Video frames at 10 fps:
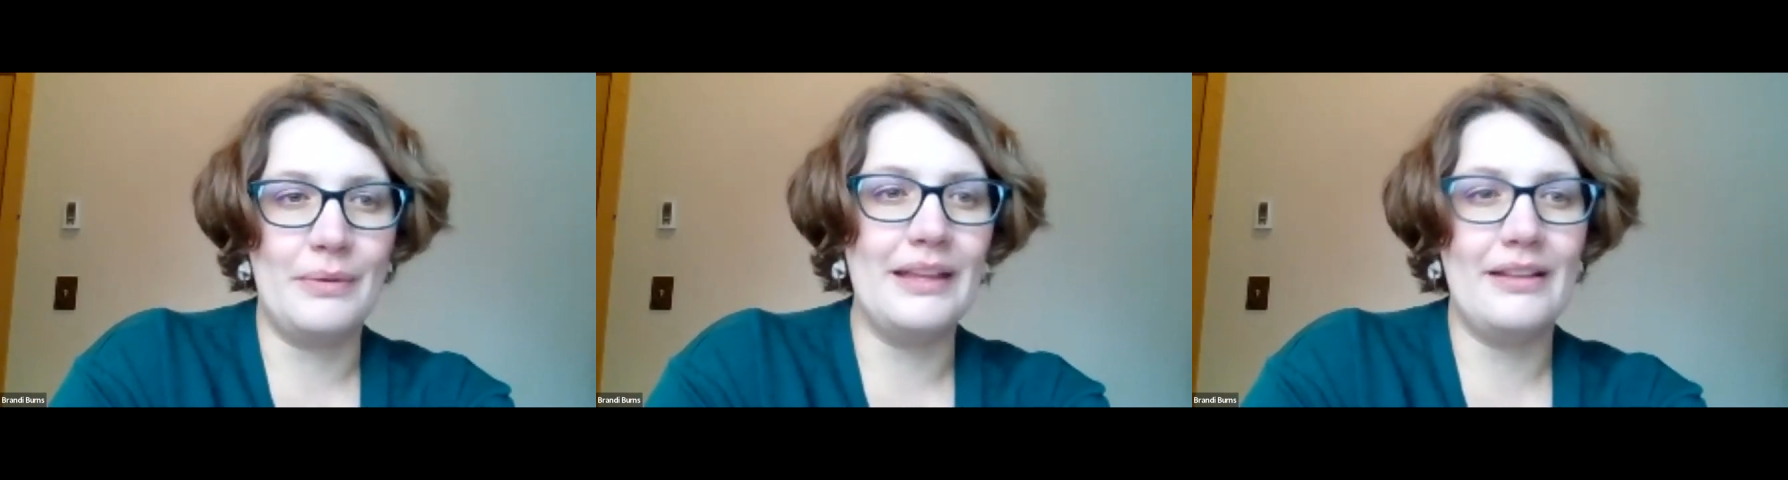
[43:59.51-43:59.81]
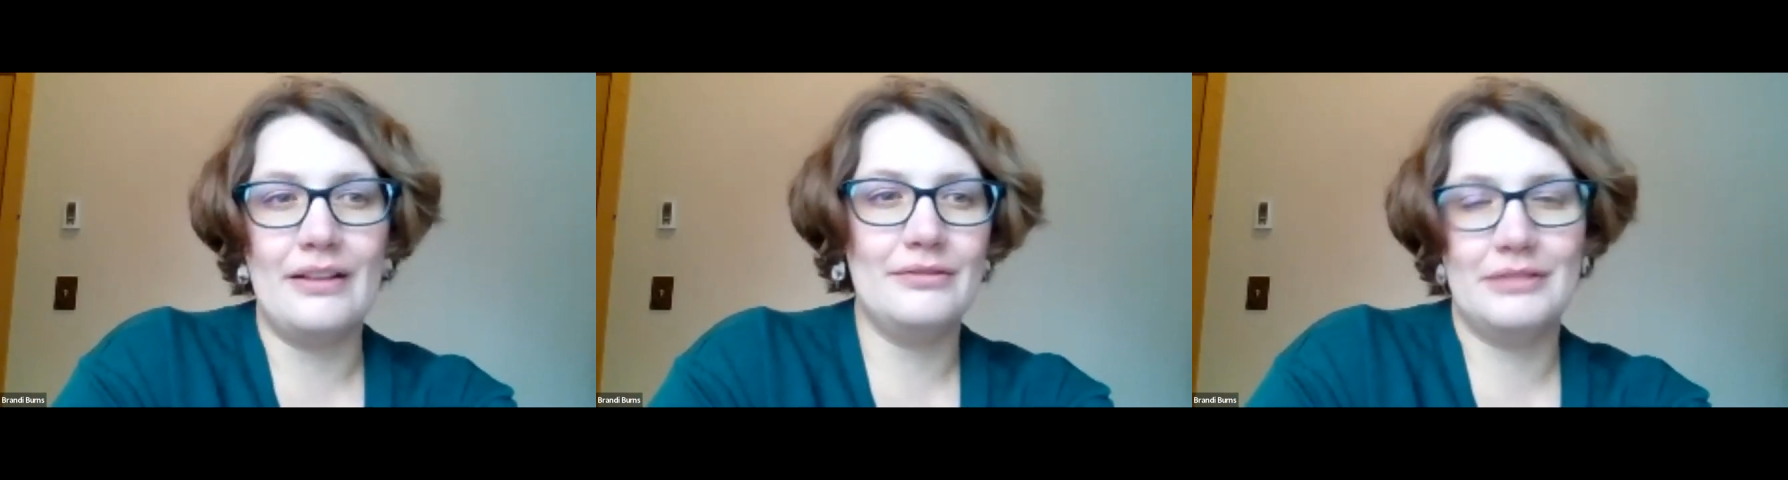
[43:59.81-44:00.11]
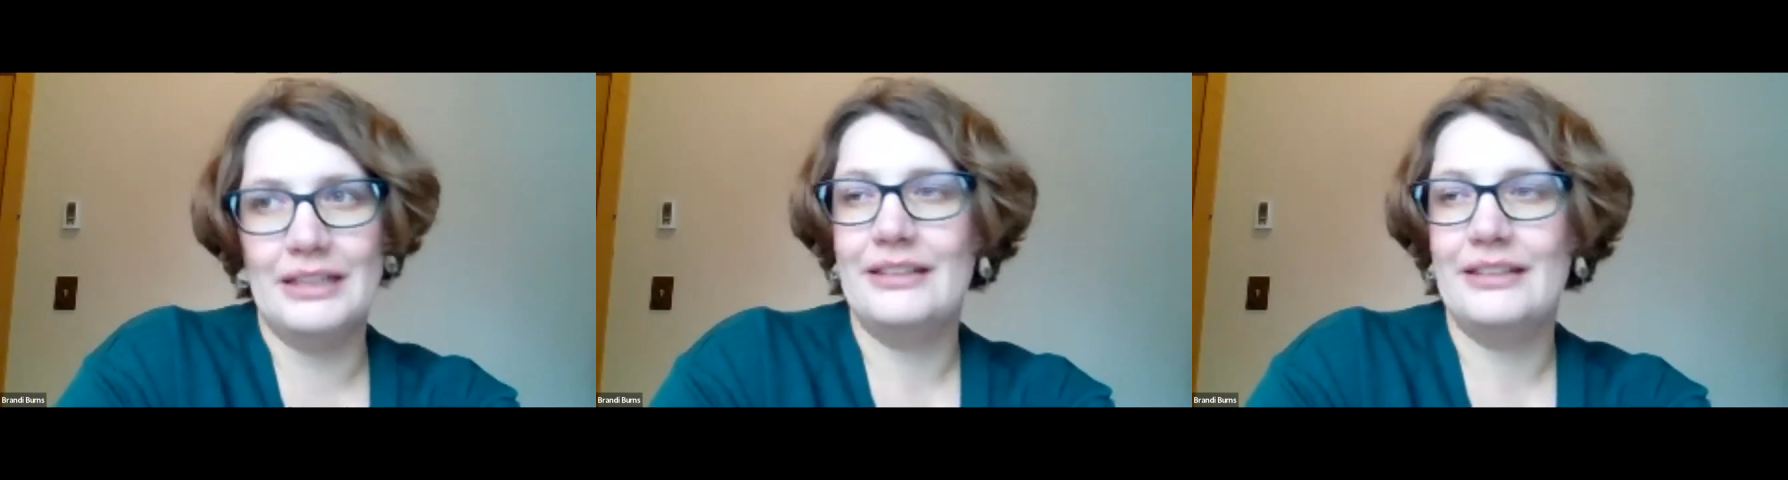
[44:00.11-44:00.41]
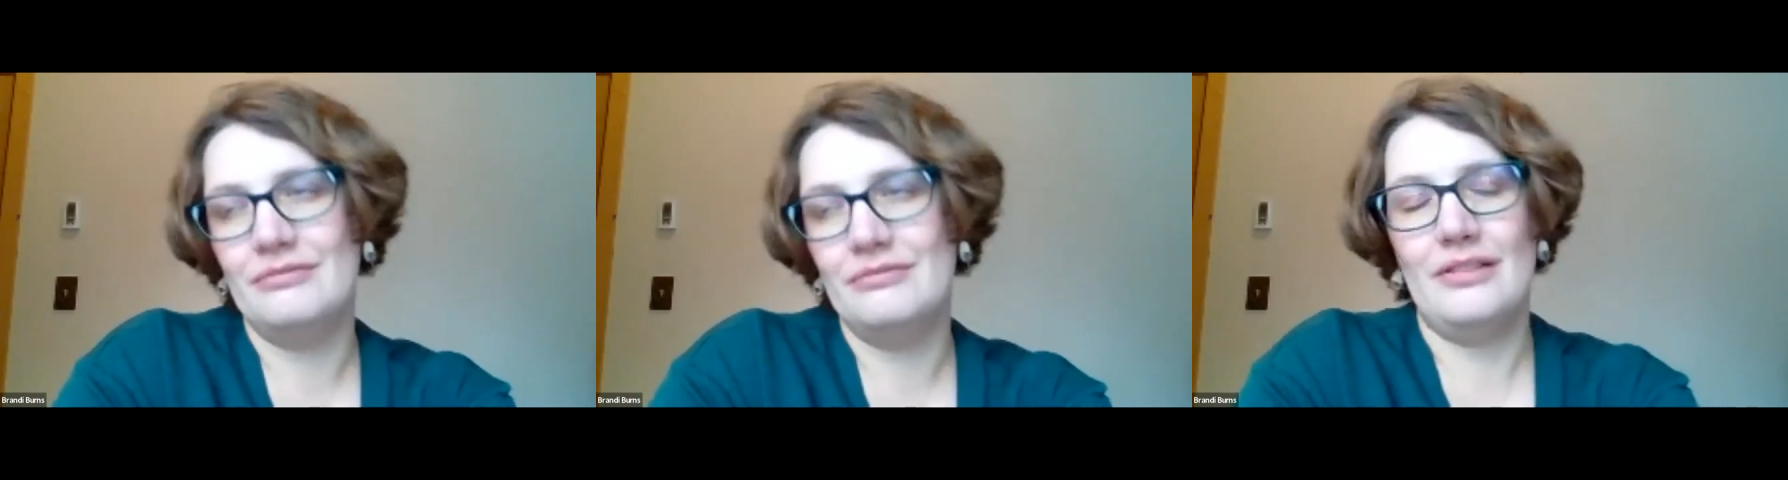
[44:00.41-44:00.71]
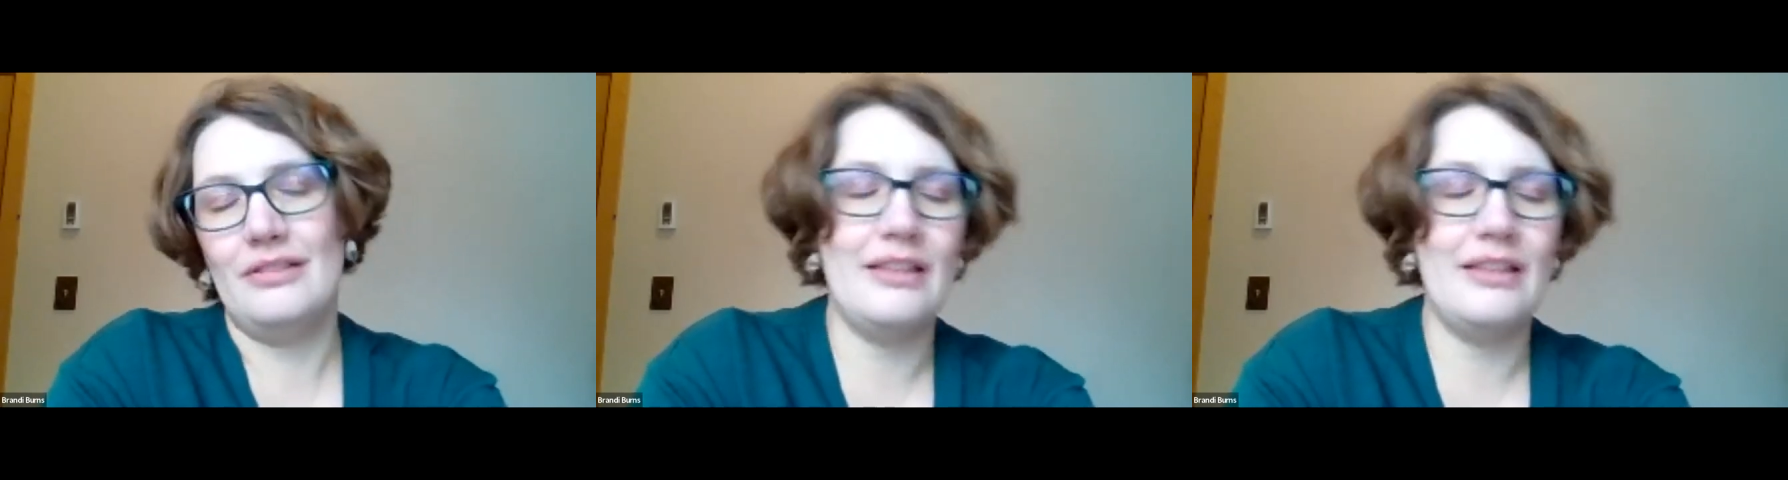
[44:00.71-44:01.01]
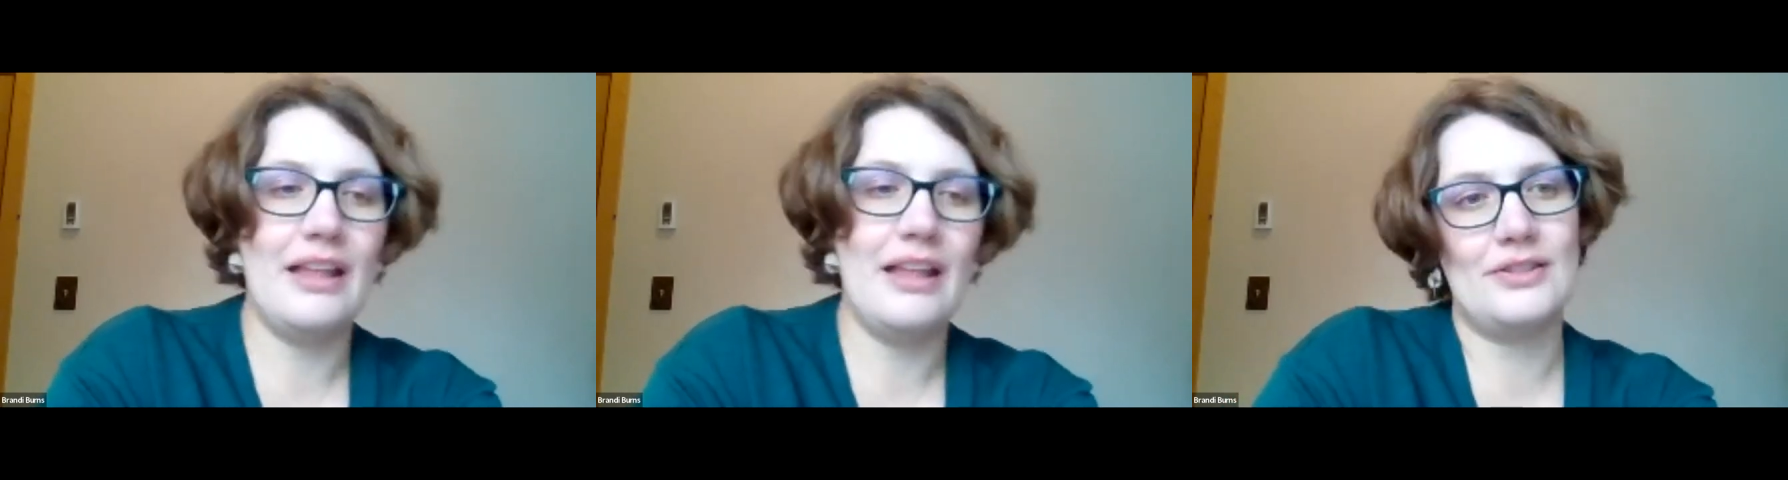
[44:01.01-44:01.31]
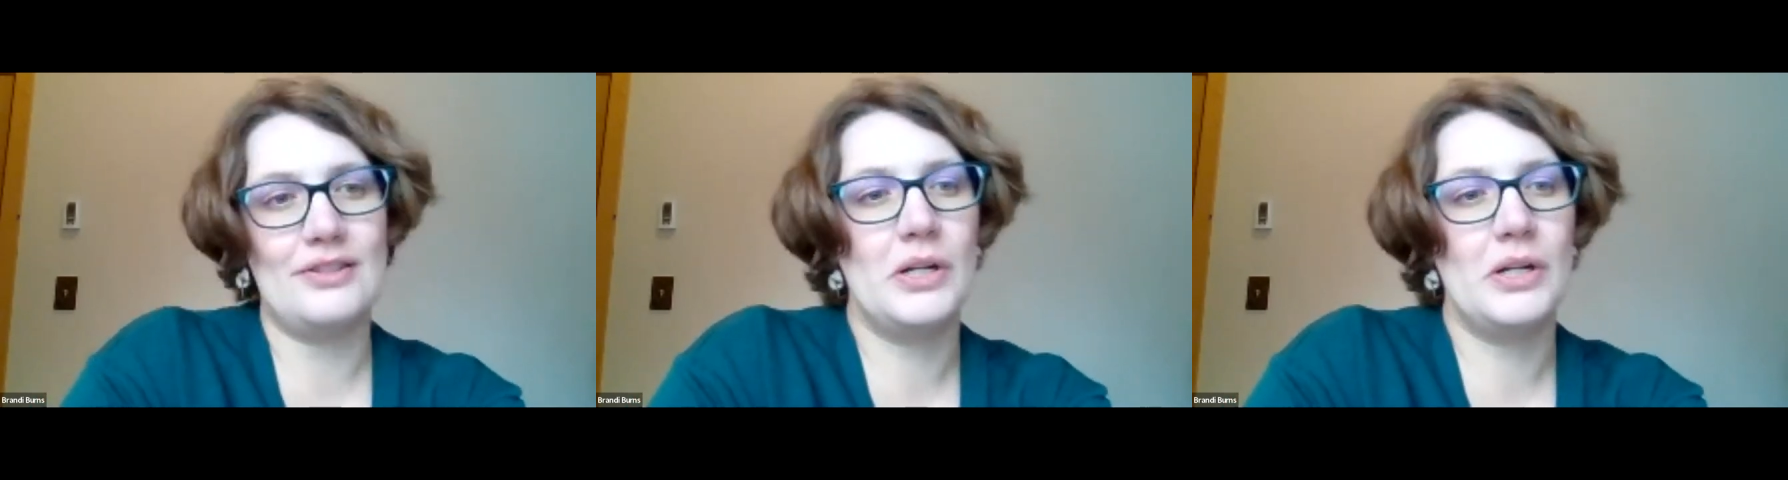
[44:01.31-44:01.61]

But and then as the story